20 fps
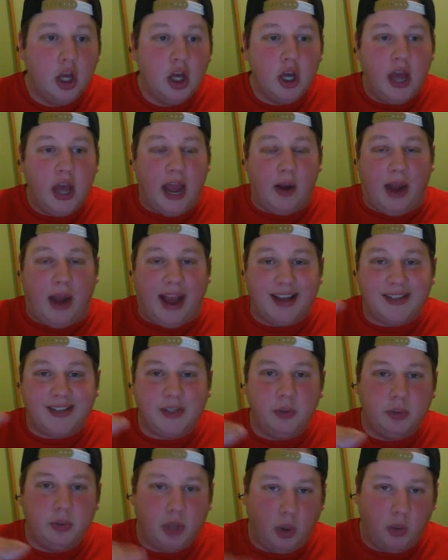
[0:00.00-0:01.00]
As you
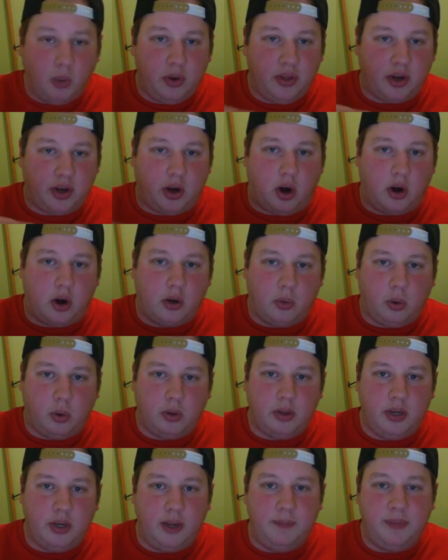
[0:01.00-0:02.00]
lower the card
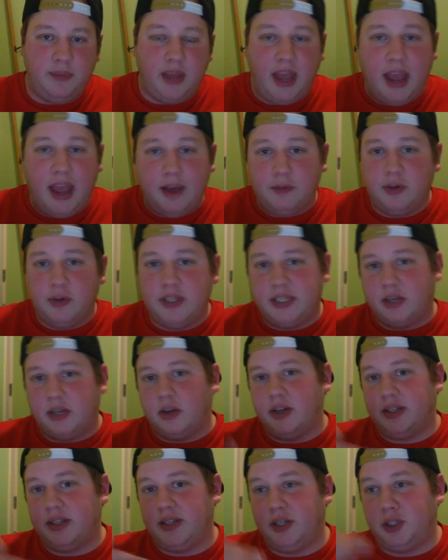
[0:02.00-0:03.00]
quality, every single
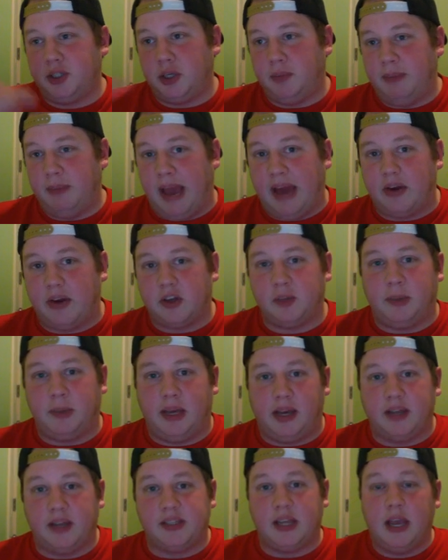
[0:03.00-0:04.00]
decision matters,
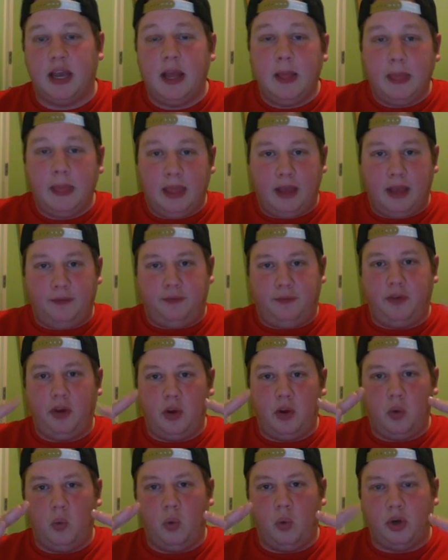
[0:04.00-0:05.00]
because if
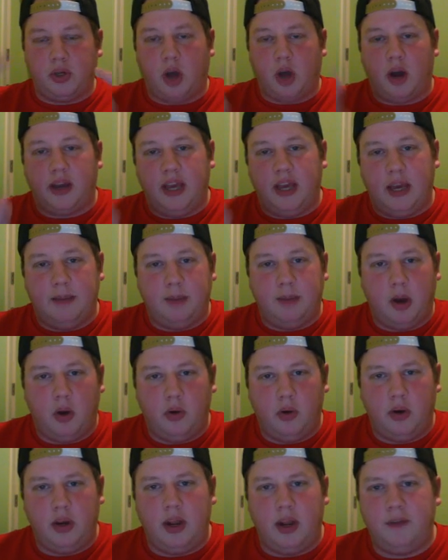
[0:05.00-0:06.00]
we're talking about,
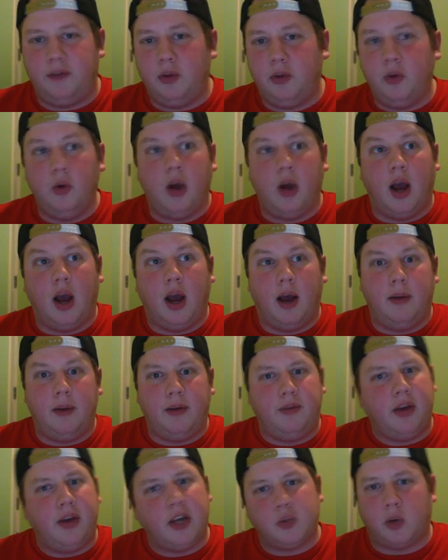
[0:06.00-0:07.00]
if you uh, if you
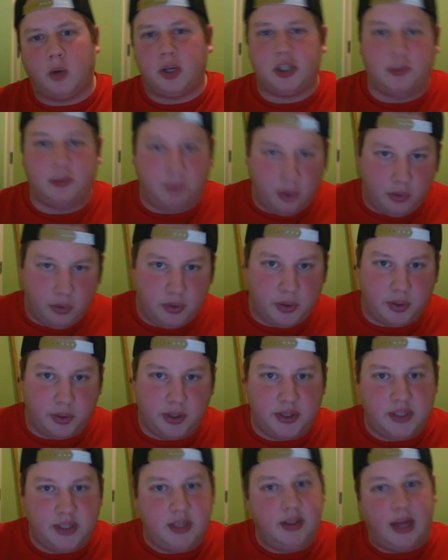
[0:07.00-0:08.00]
guys watch the Pro Tour, you
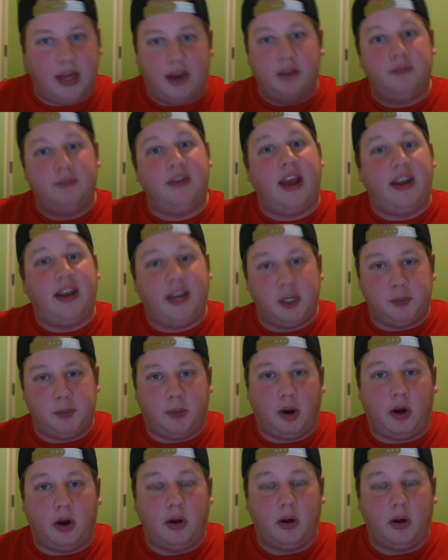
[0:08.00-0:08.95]
see that advantage bar.